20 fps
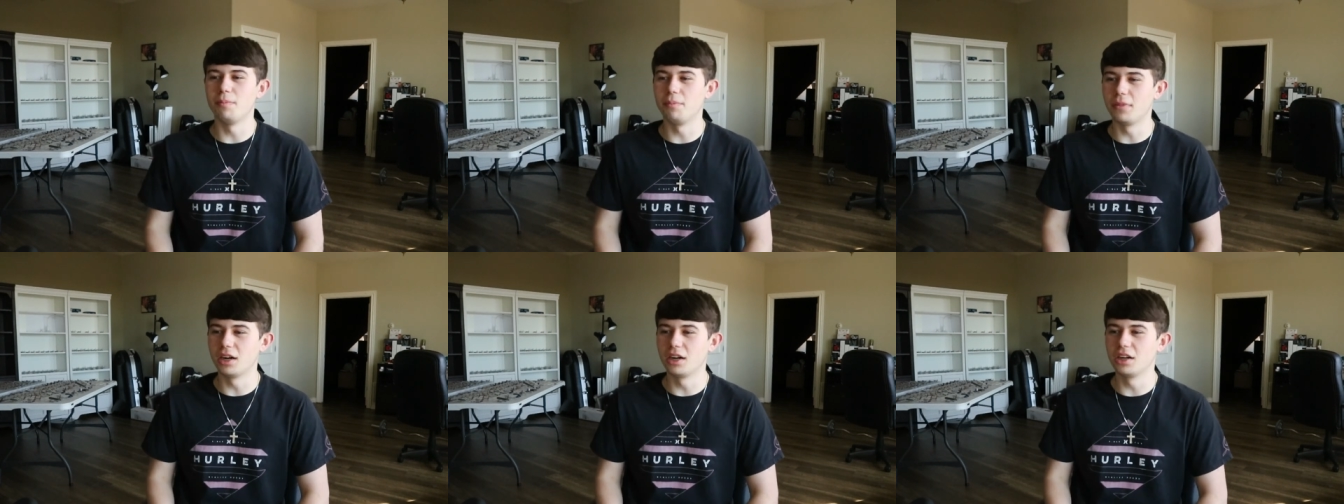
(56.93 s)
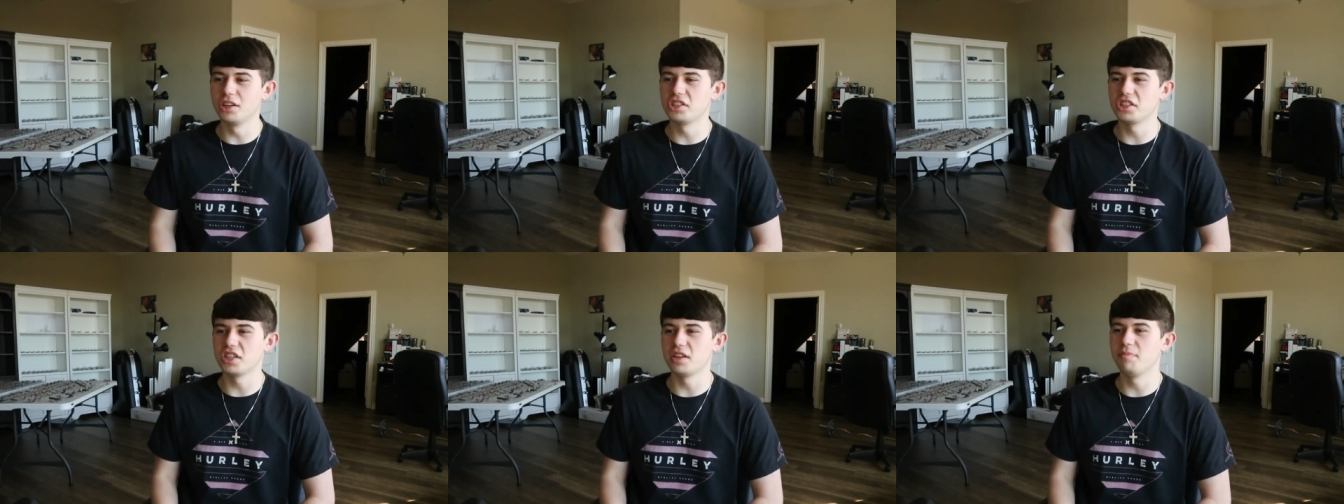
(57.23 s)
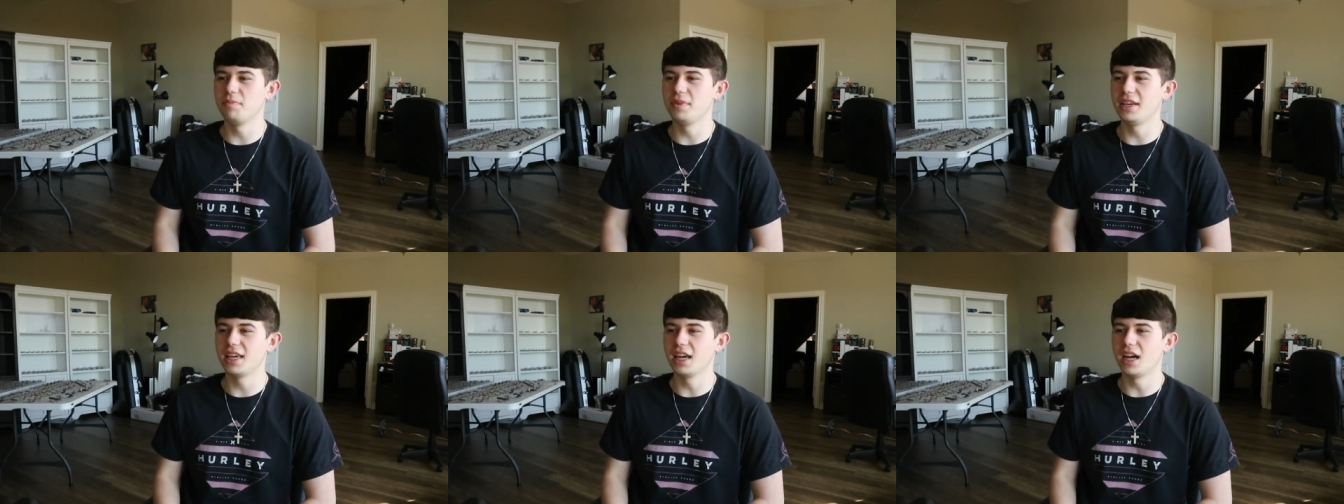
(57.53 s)
merge
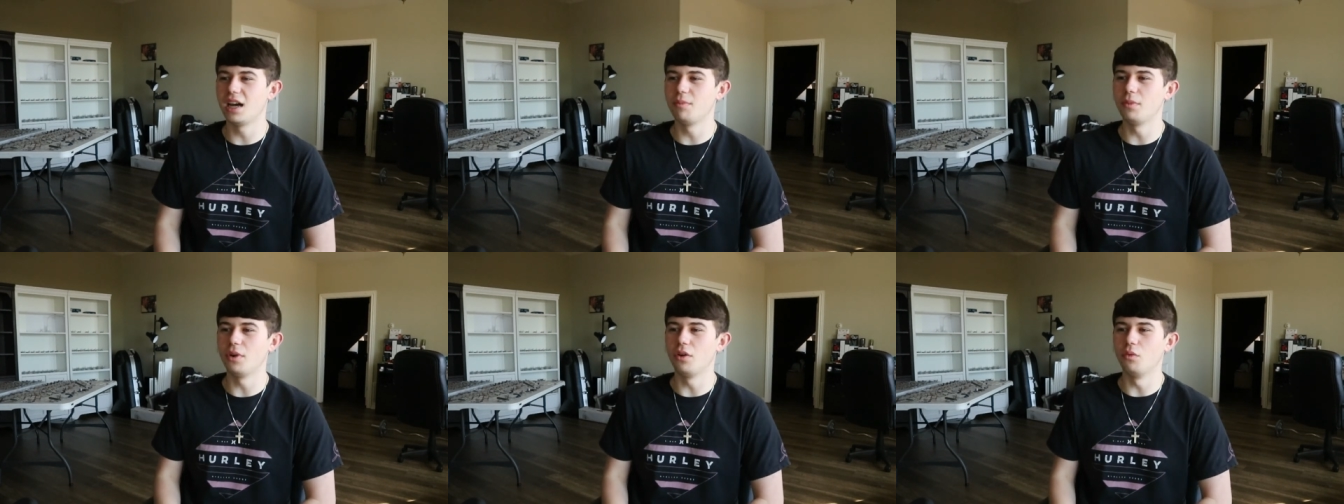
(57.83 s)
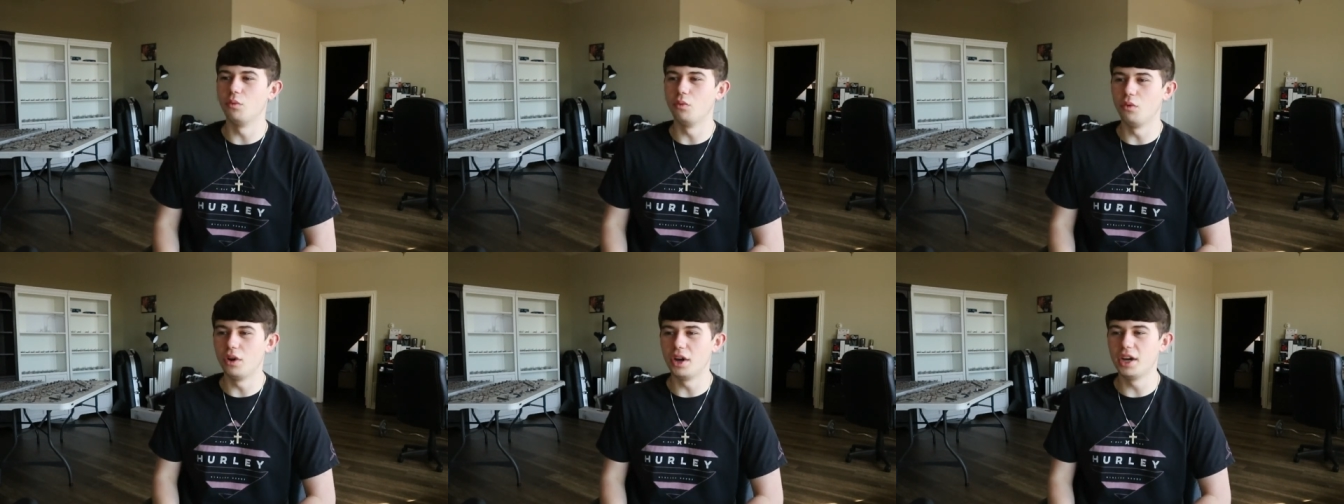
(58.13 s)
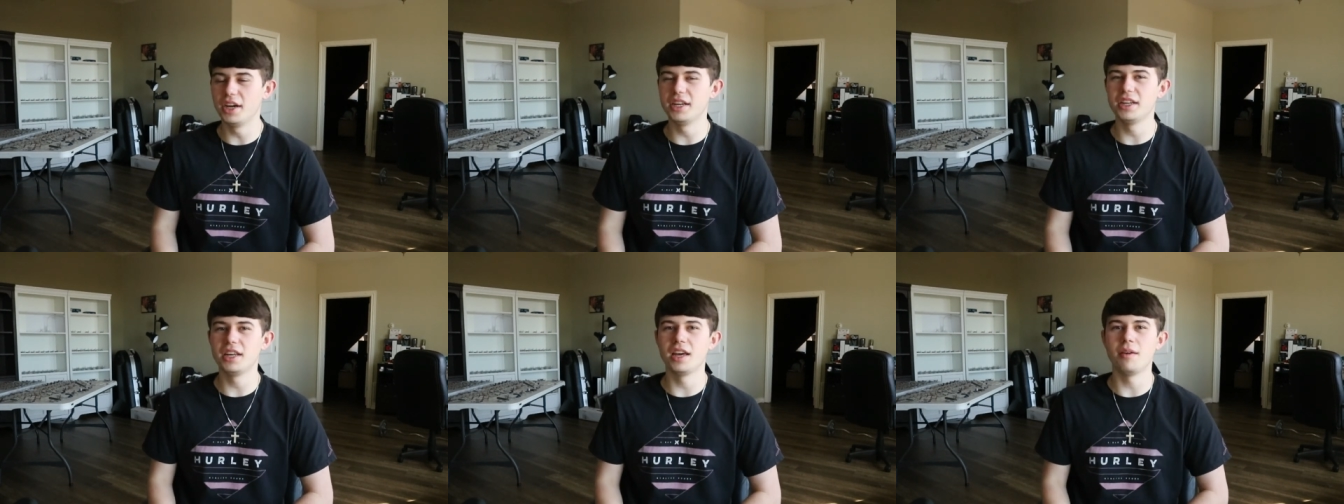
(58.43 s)
and become
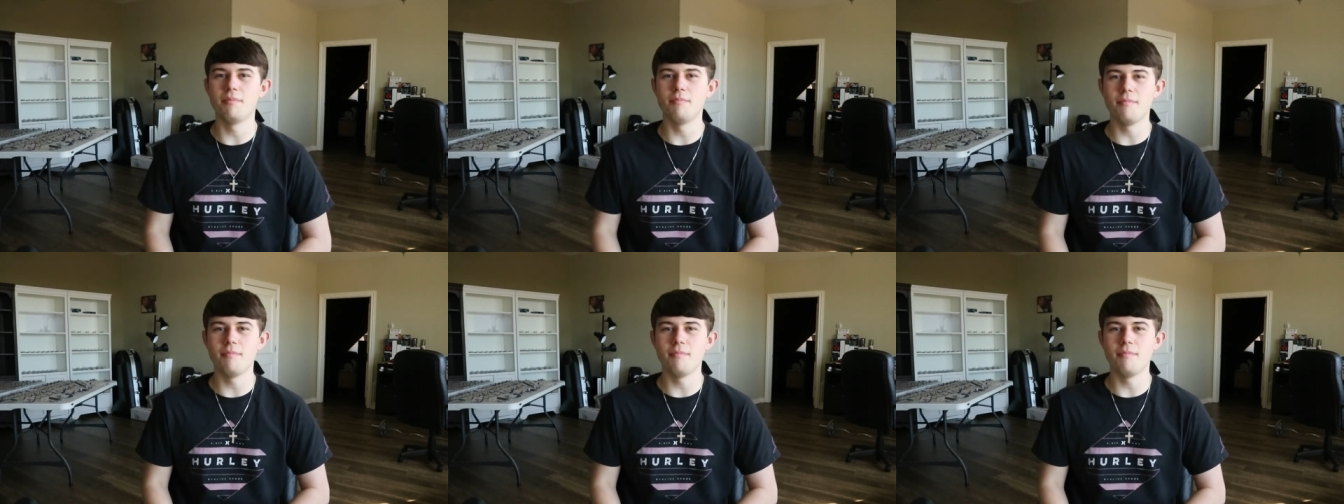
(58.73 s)
one